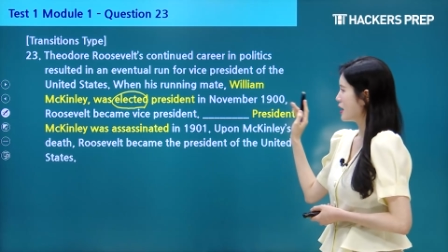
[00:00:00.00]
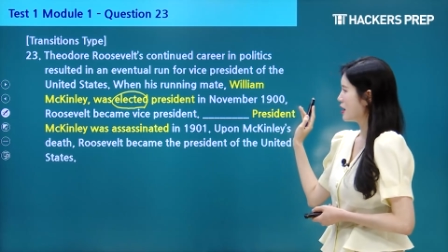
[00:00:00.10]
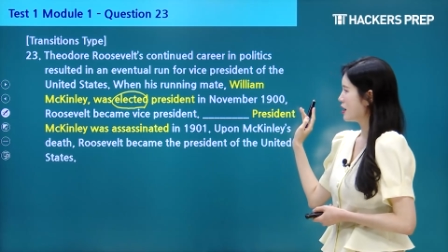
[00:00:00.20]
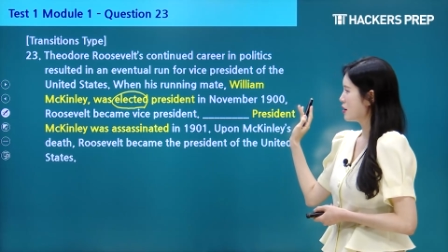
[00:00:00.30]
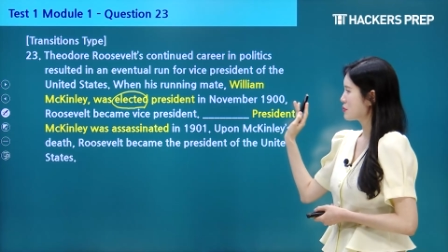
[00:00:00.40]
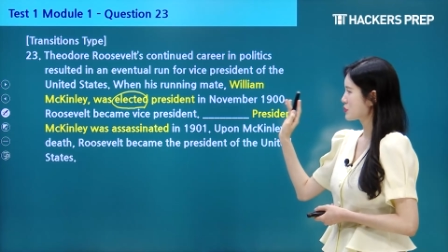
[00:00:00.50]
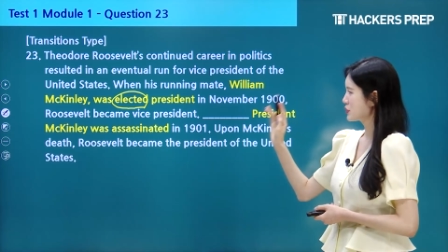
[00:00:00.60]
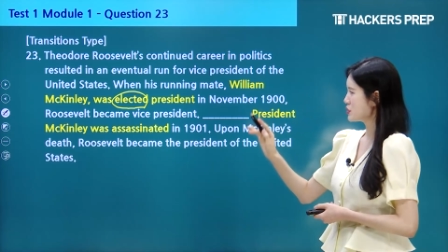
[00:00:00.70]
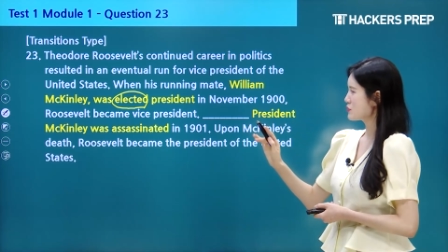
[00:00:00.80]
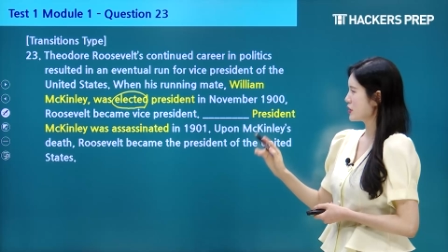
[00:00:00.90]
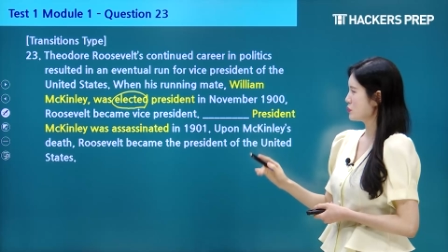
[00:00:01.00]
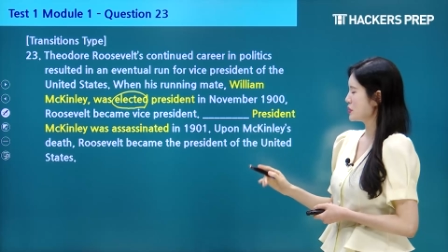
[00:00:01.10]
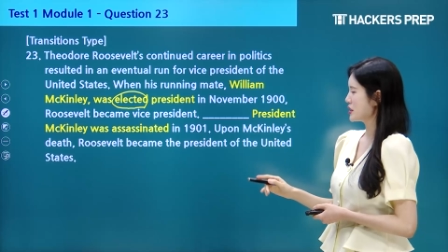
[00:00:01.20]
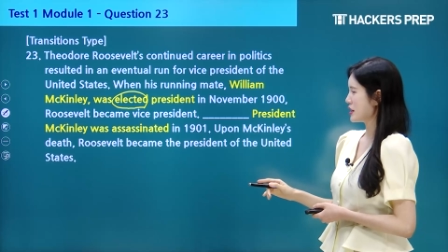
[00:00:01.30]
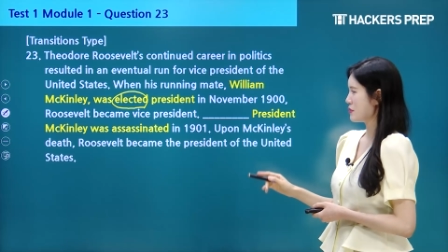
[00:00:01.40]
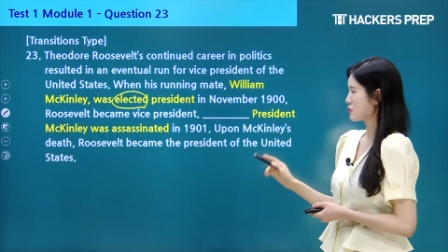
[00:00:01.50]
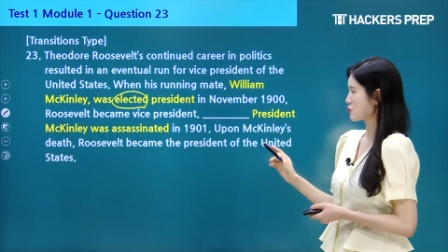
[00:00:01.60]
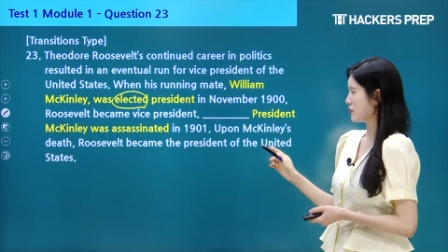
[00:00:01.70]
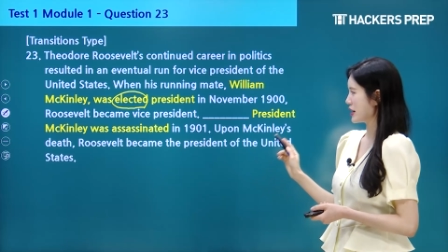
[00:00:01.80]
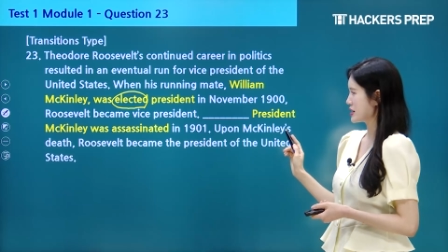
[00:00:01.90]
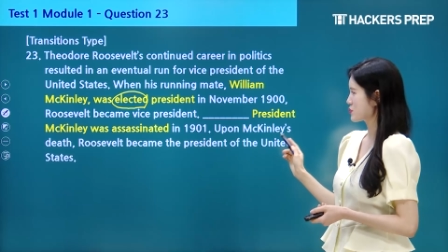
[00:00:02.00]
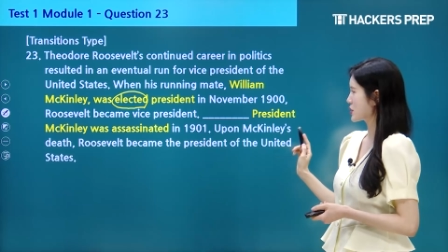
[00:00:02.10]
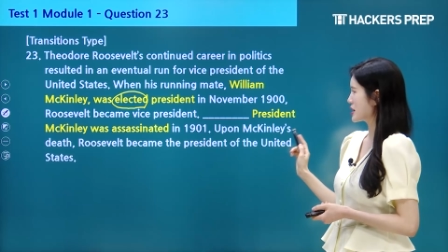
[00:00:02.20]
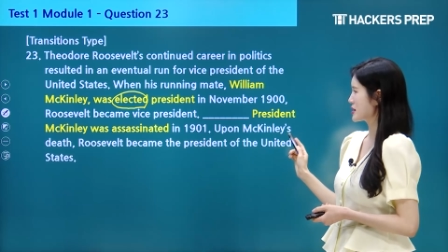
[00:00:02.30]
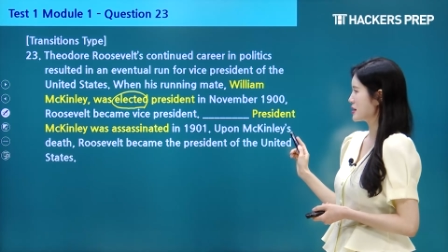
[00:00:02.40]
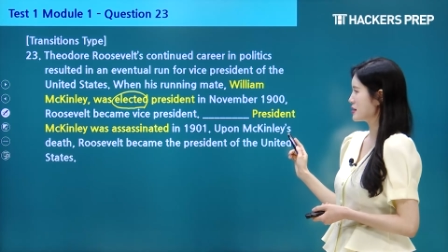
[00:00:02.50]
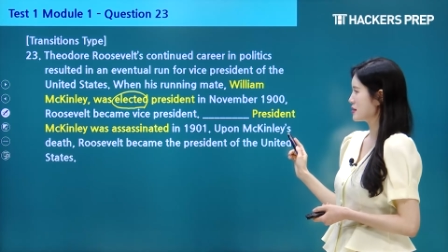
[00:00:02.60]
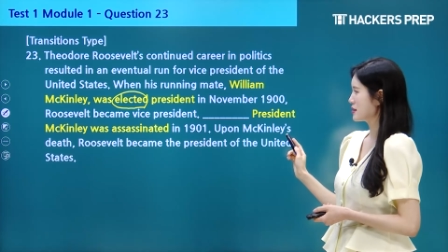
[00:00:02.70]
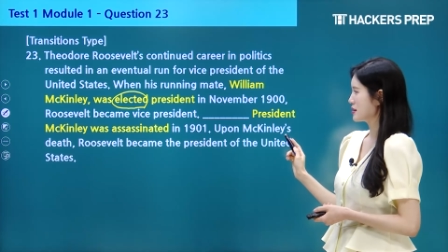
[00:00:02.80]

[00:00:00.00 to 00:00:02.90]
Um, Roosevelt became vice president.